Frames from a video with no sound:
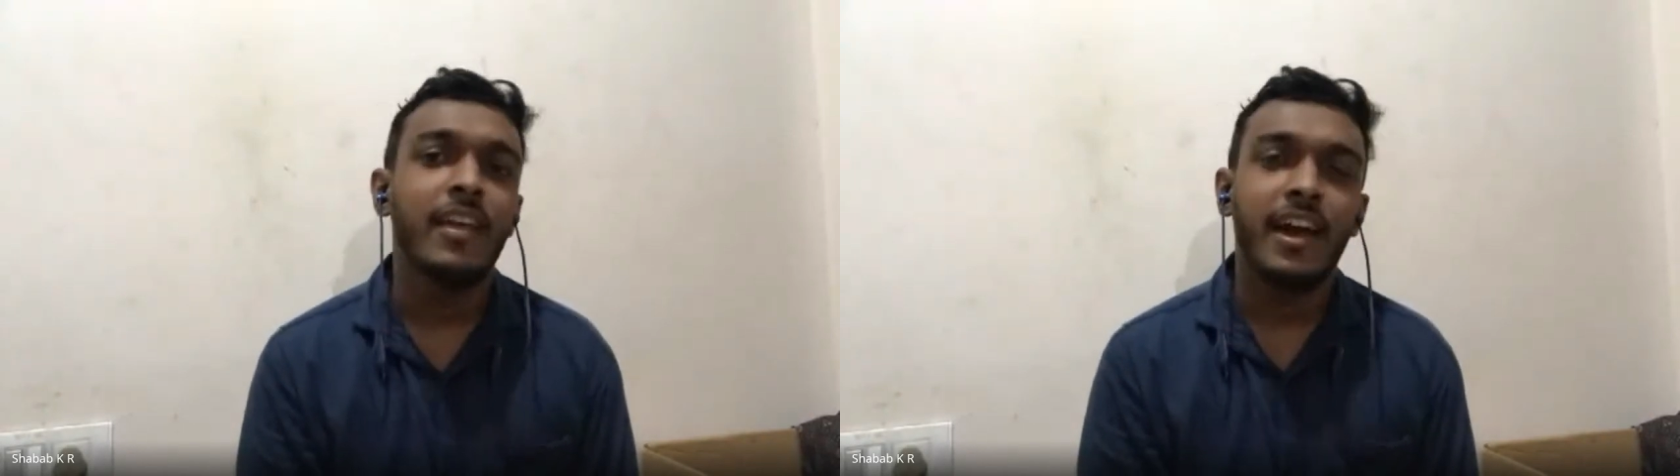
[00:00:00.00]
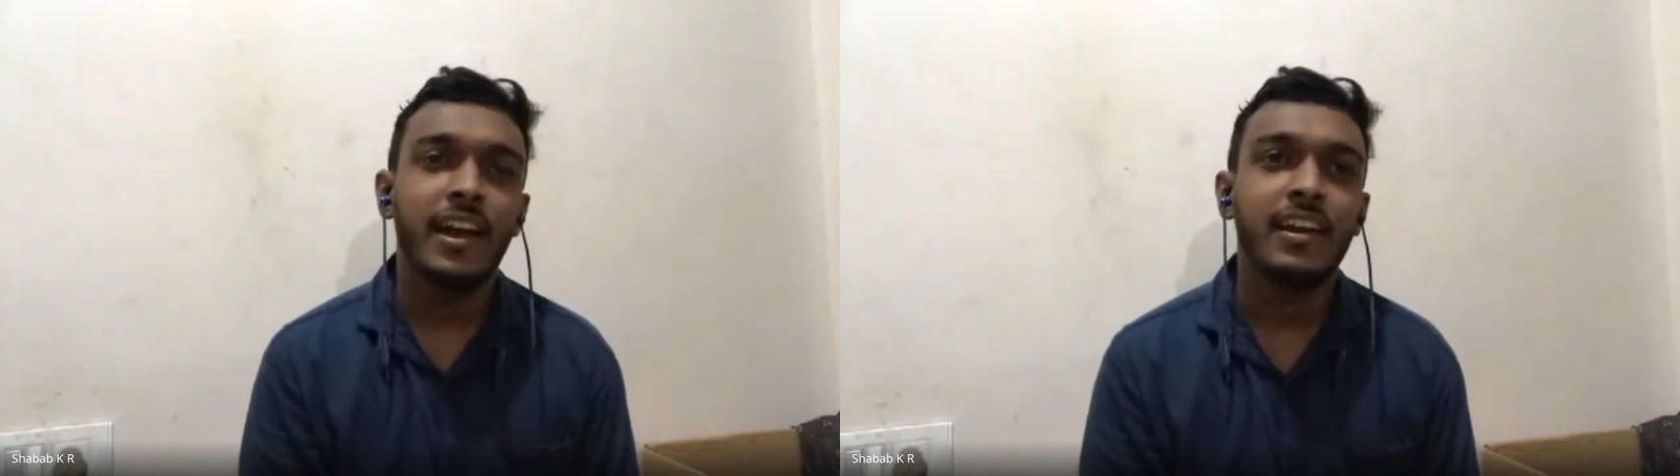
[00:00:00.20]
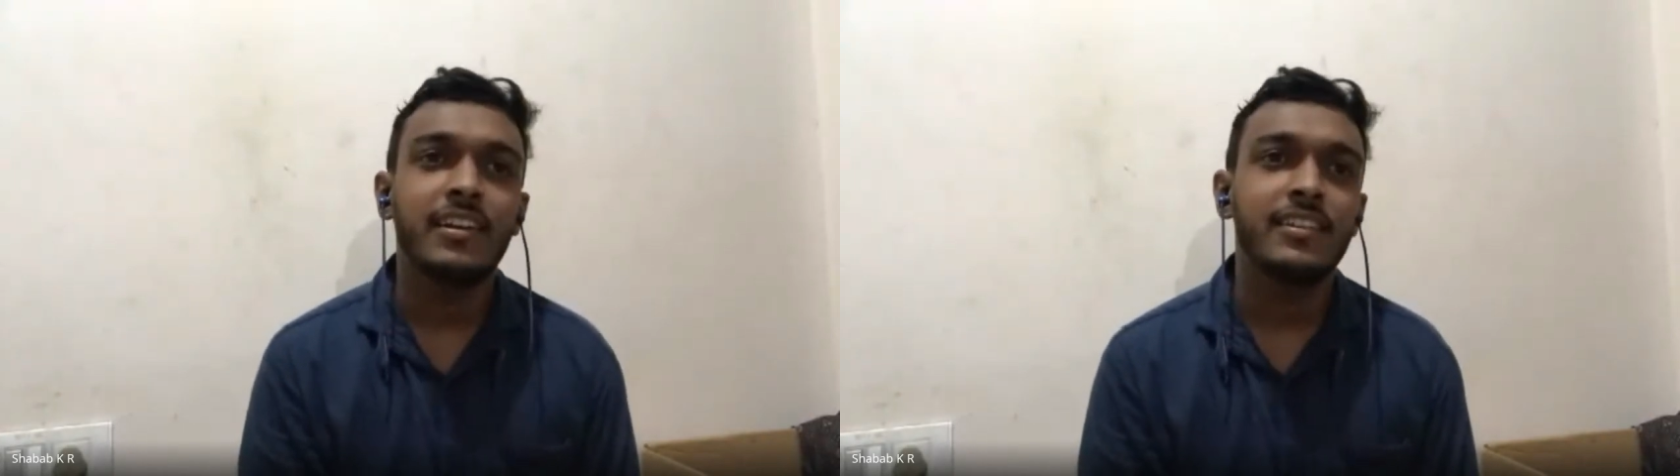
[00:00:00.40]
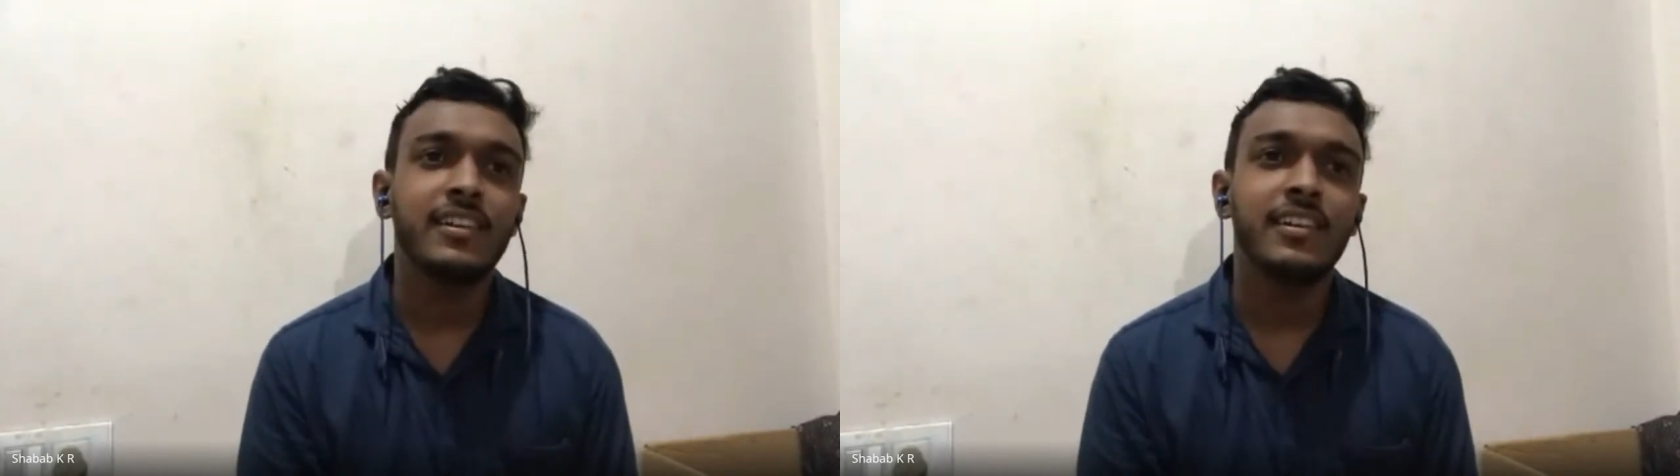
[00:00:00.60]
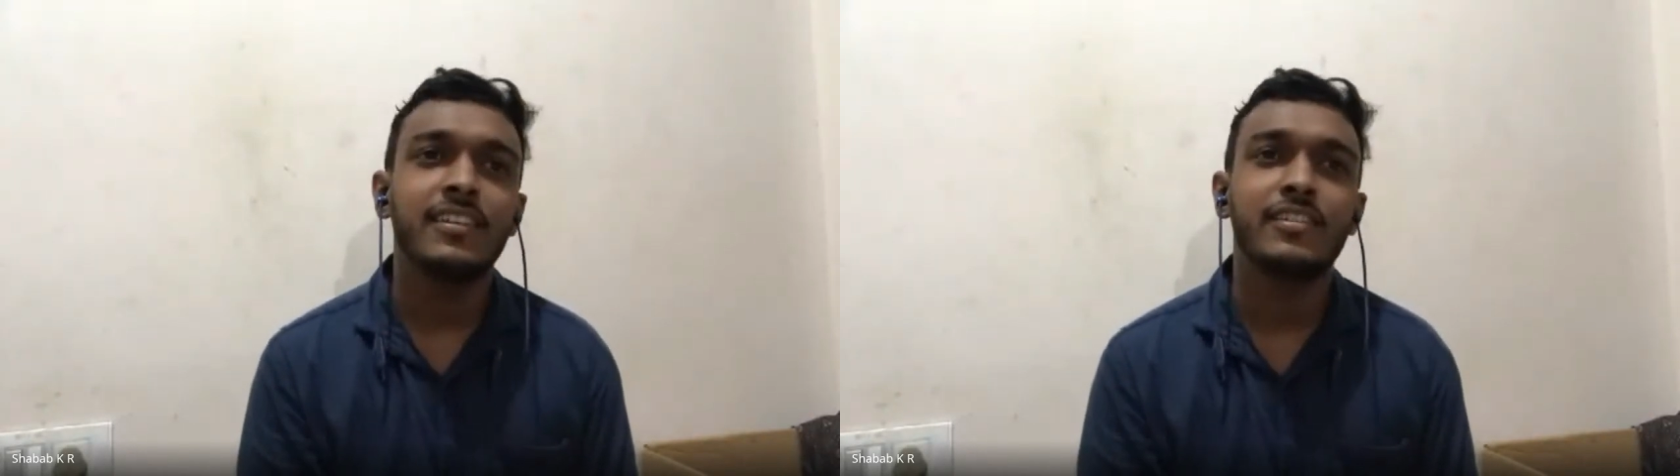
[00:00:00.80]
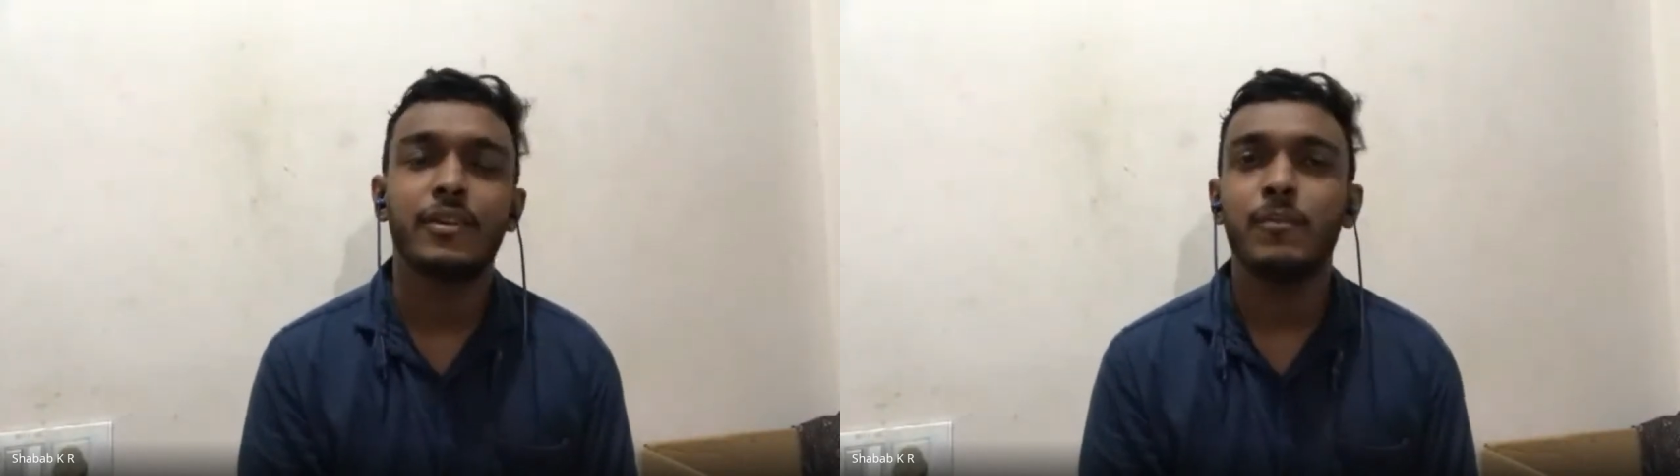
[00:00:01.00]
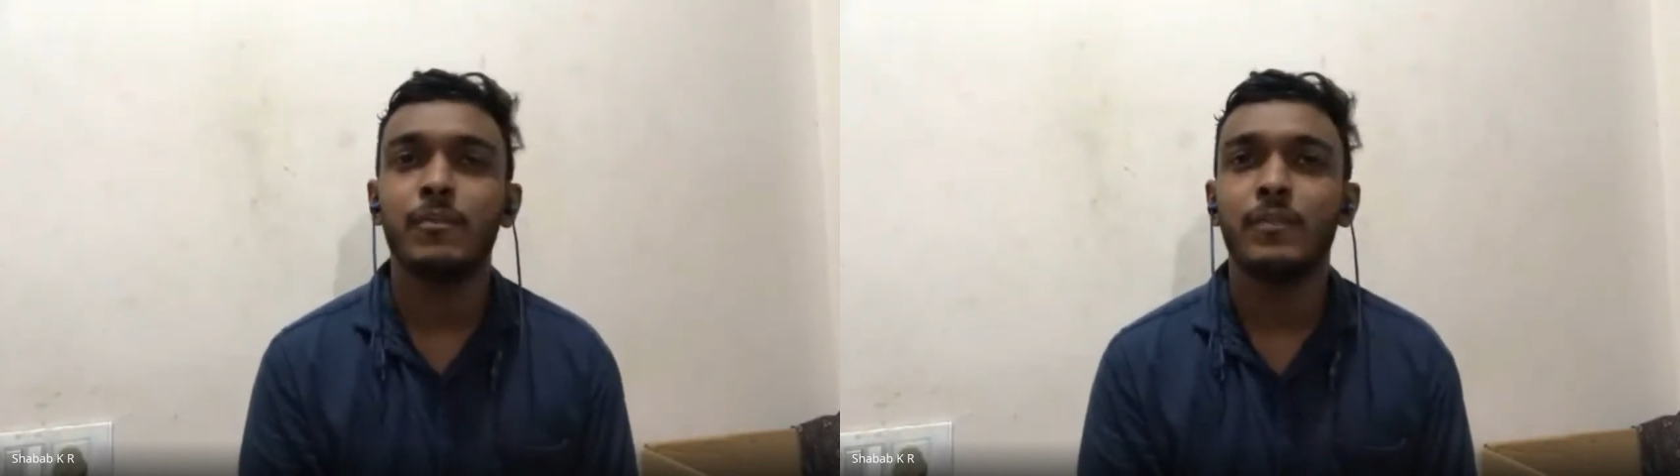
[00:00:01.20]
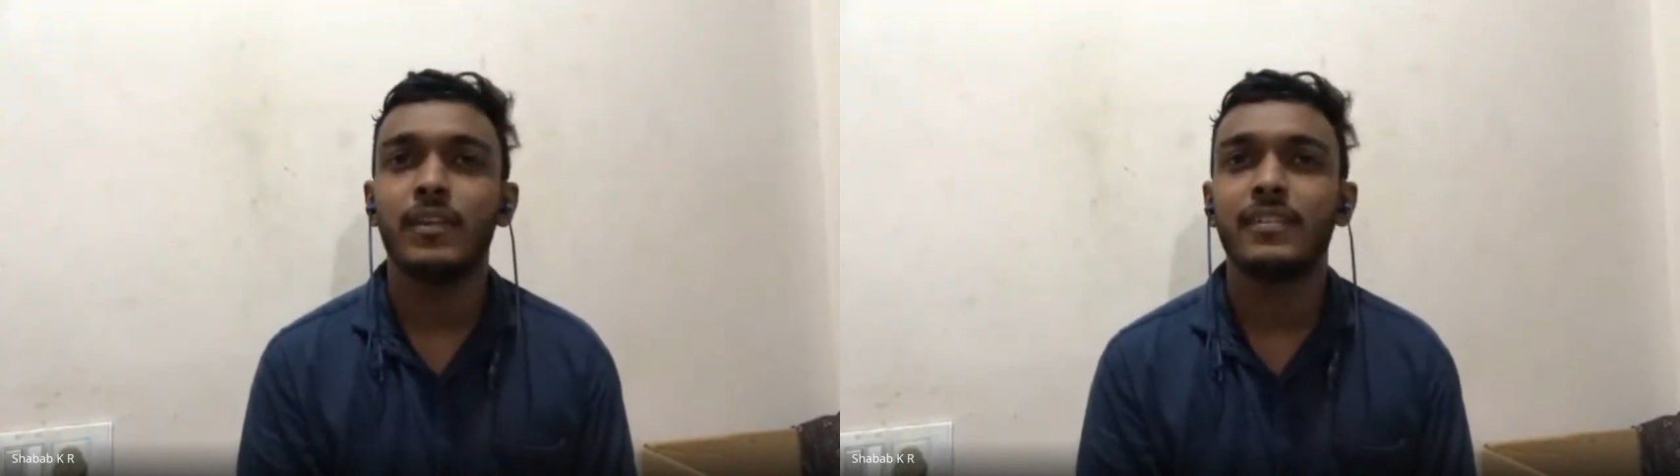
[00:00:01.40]
and there is
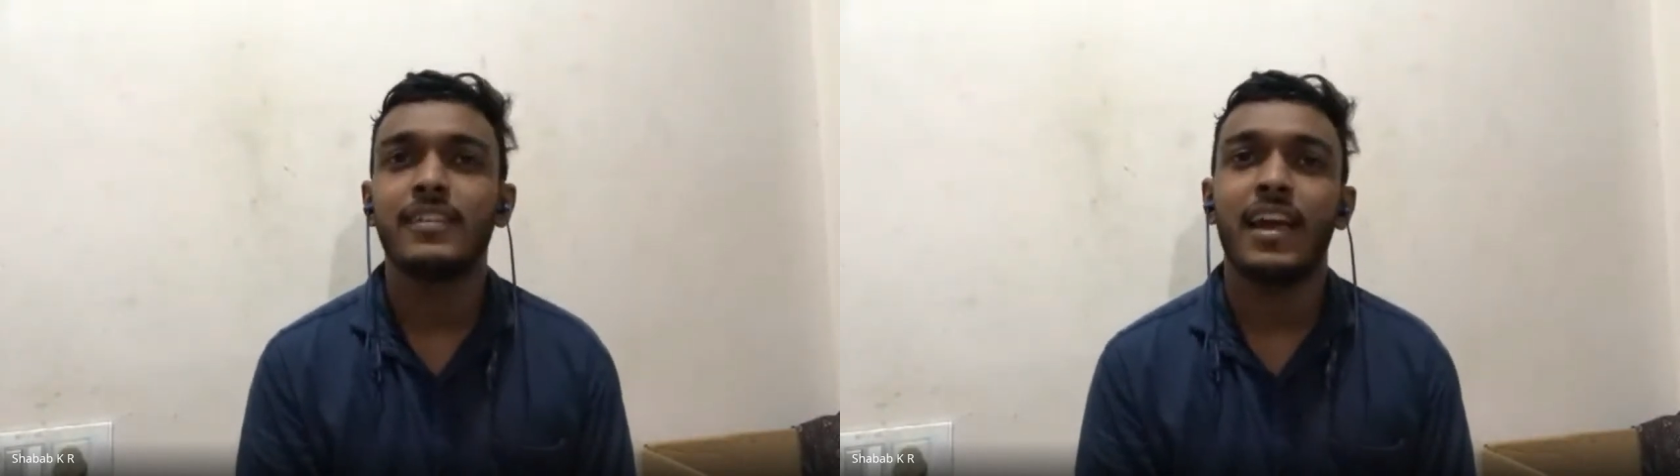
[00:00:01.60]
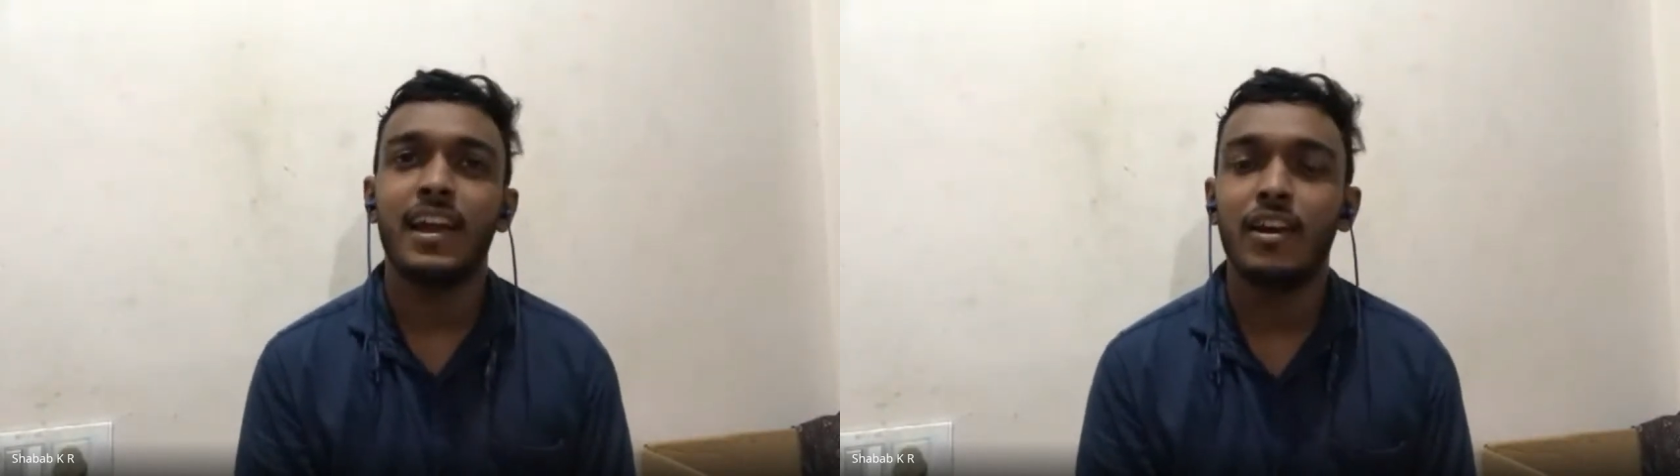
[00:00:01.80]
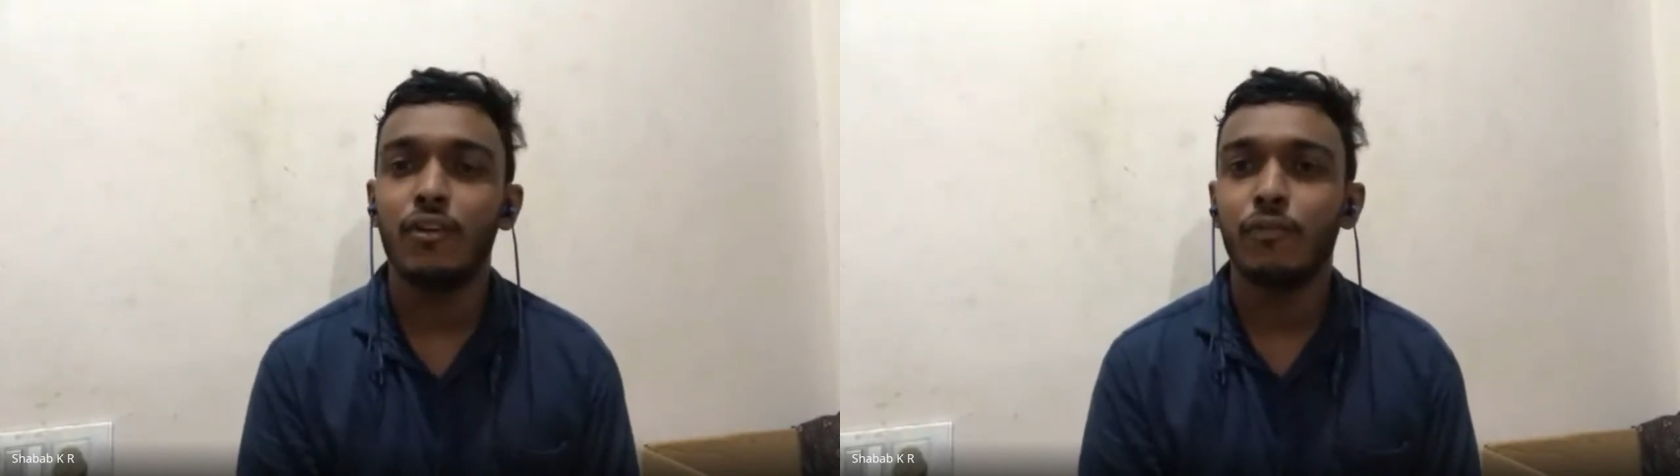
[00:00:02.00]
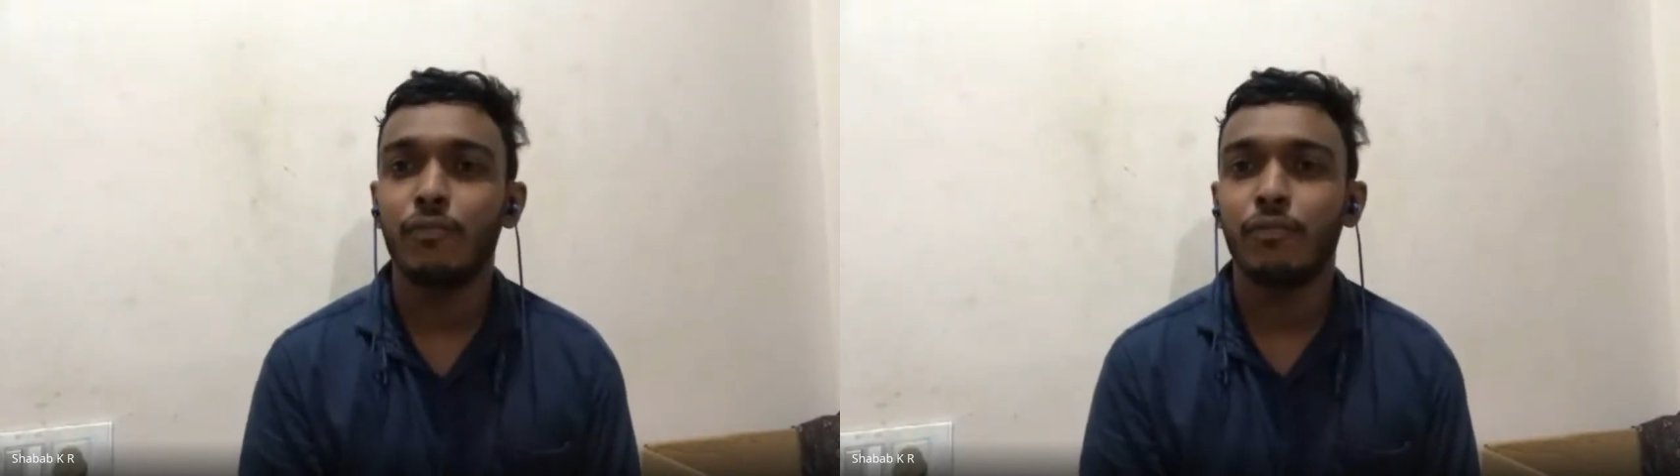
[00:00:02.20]
some style of